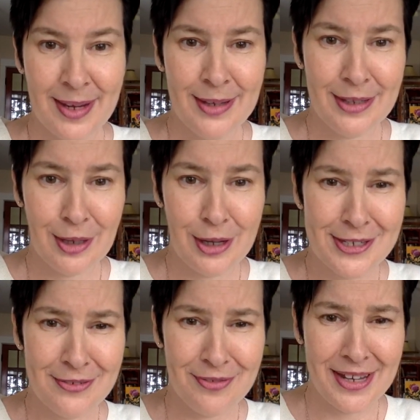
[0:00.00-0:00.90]
and
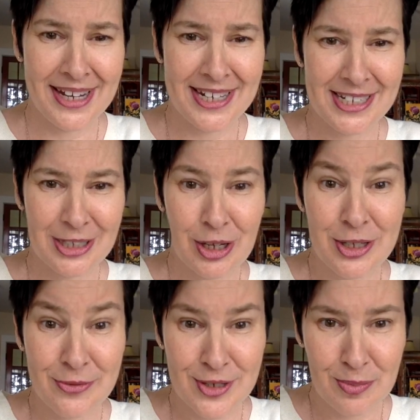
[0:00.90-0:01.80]
lots of light,
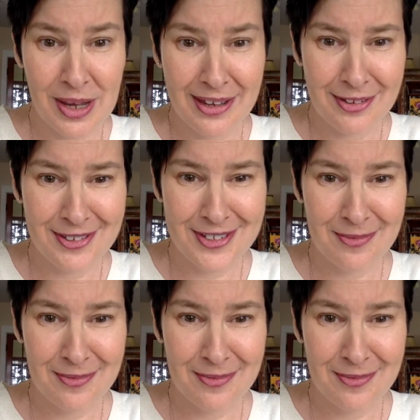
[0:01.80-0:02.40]
lots of smiles.